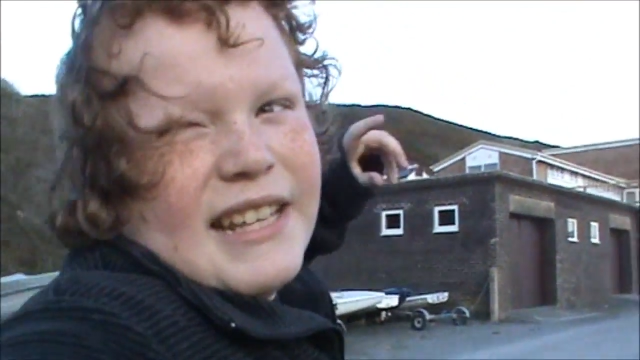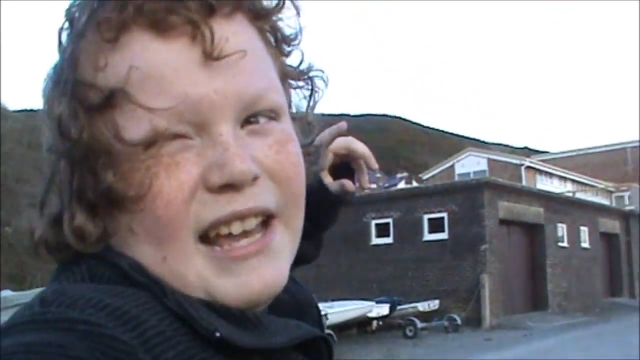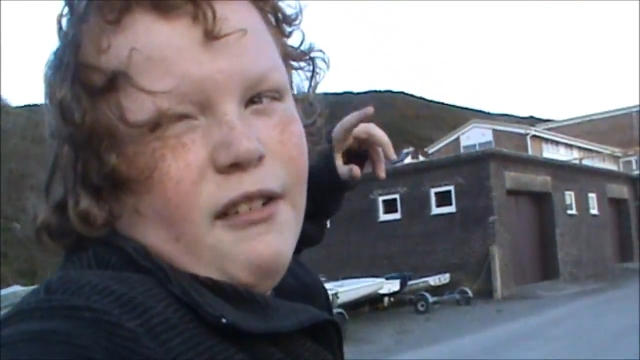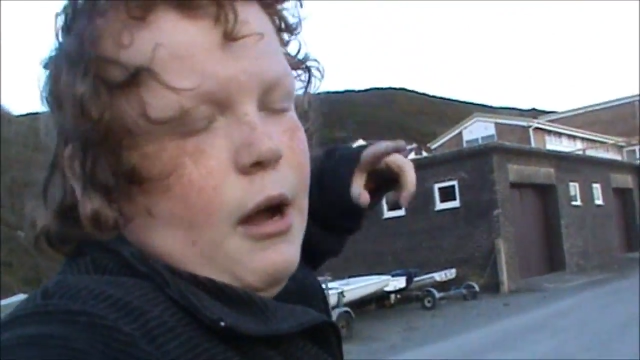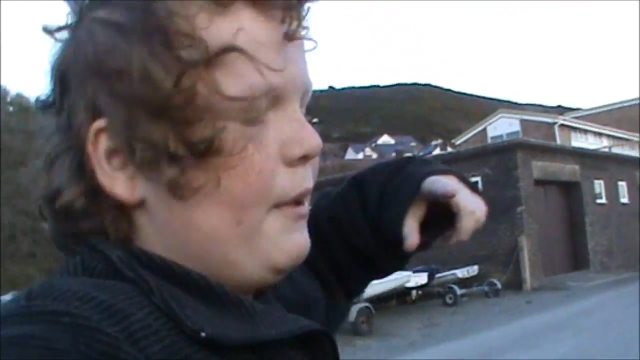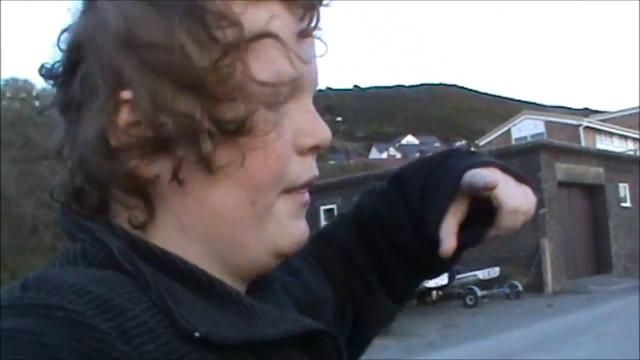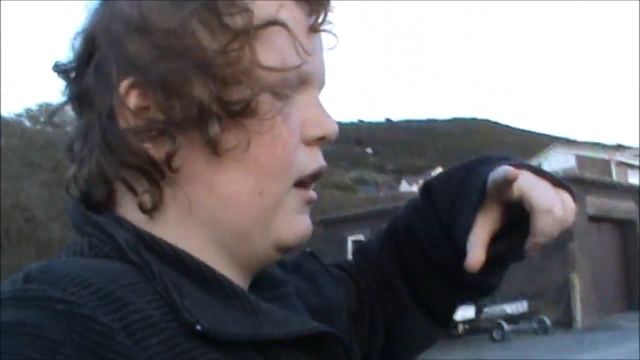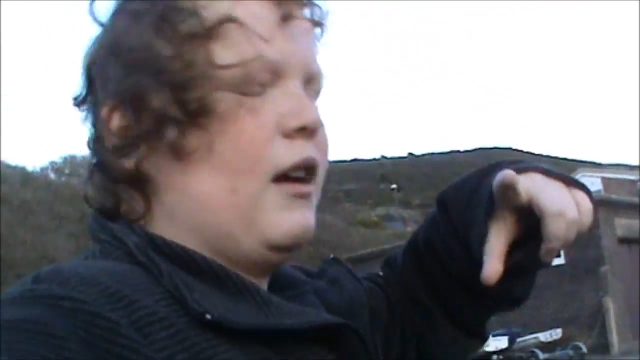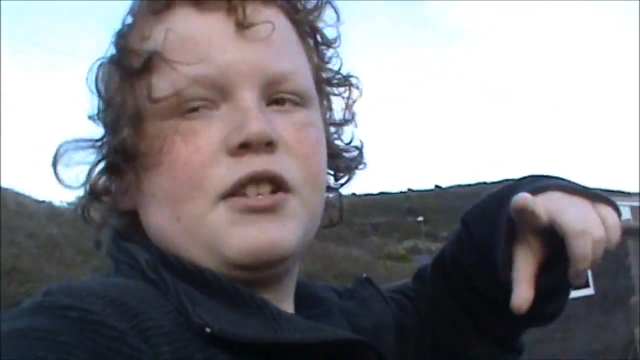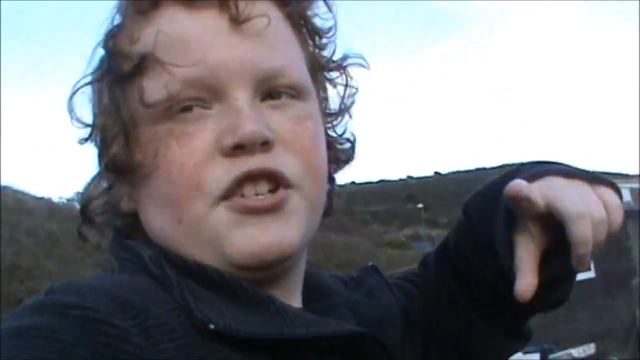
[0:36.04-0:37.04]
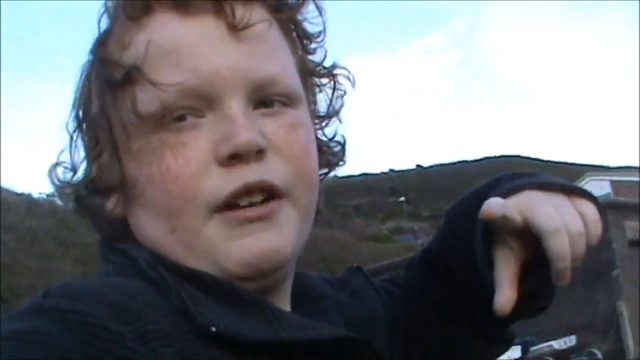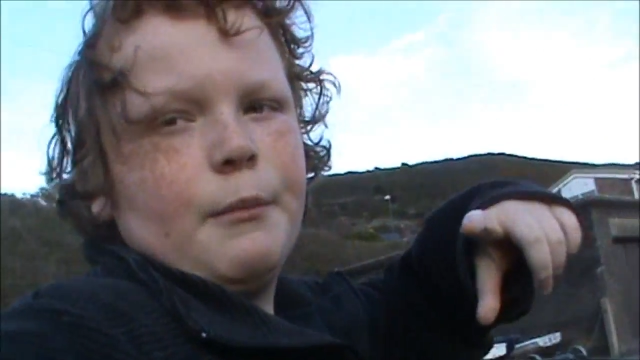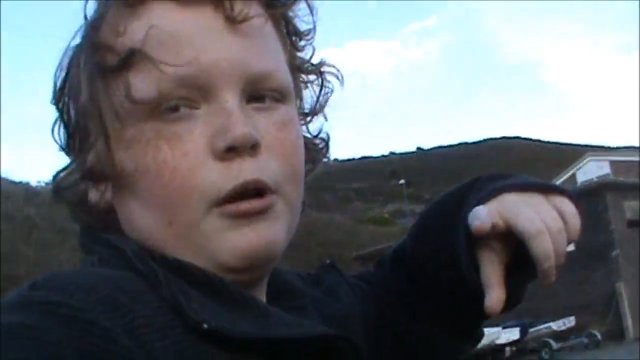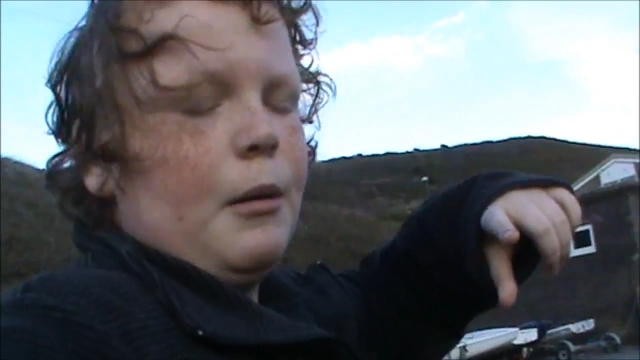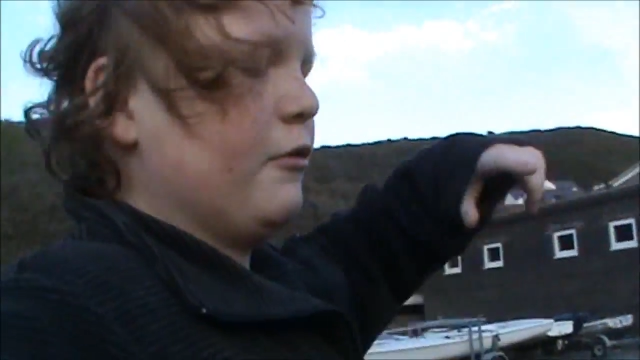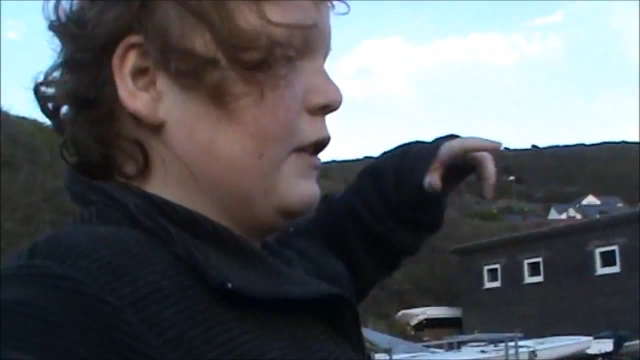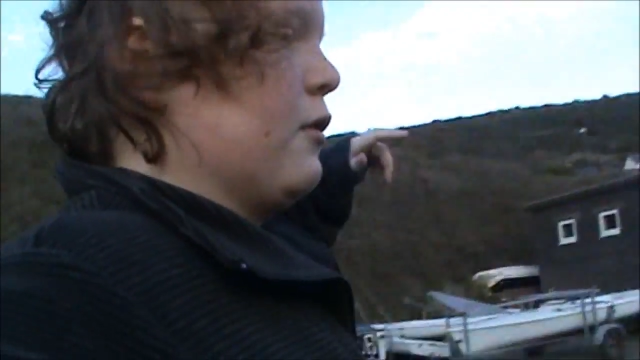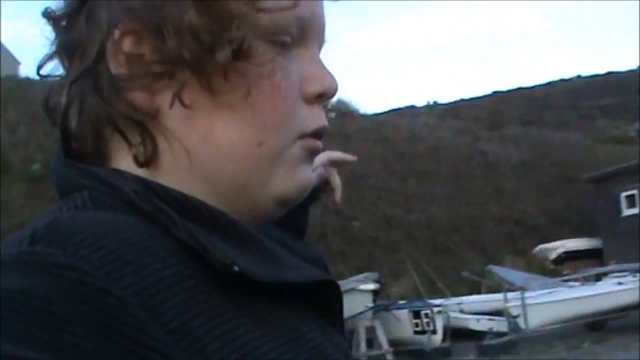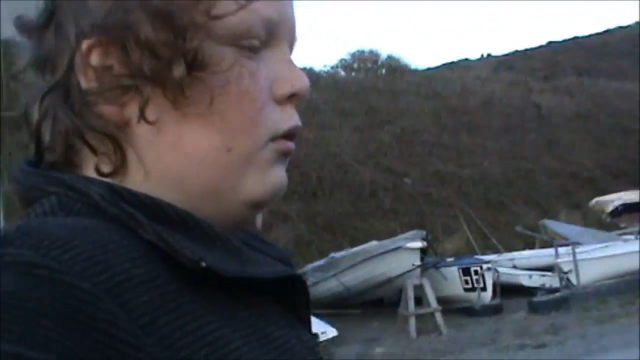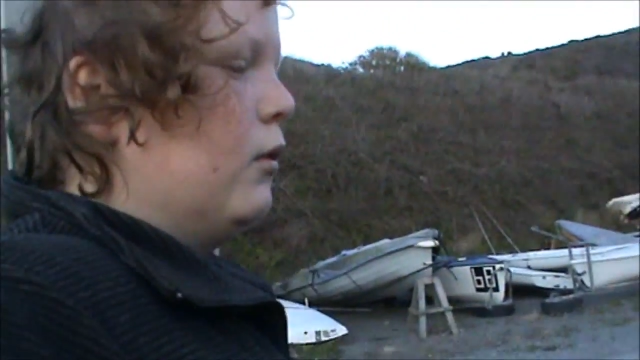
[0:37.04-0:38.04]
the year I'm in, the last year in primary
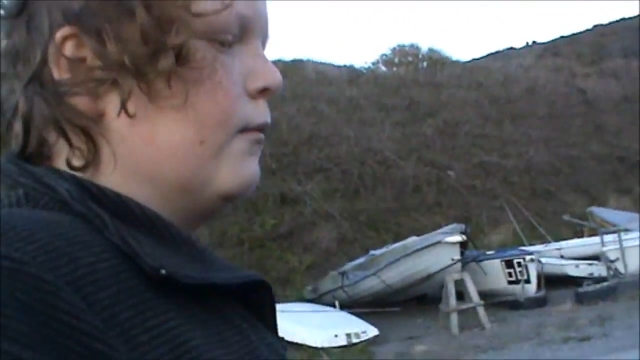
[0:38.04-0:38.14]
school,